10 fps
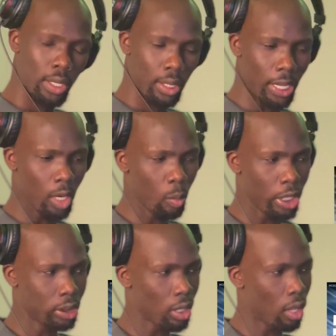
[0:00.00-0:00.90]

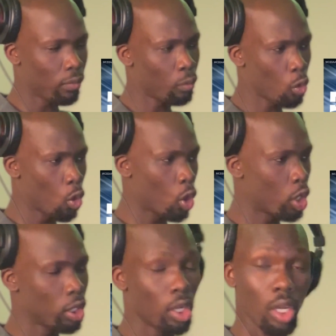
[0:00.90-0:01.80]
Anyways, y'all,
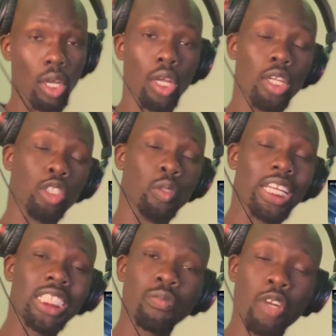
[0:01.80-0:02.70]
for
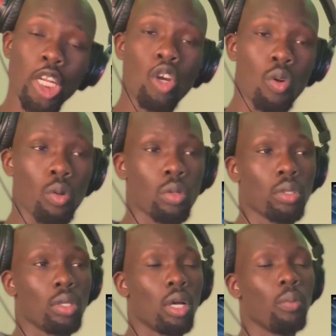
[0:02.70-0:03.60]
Today's video,
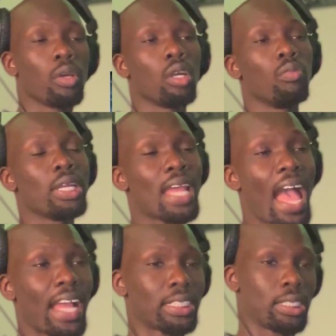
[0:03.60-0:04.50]
I'm going to
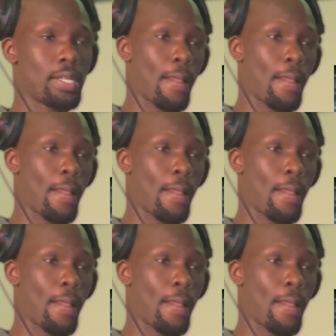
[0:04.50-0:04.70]
react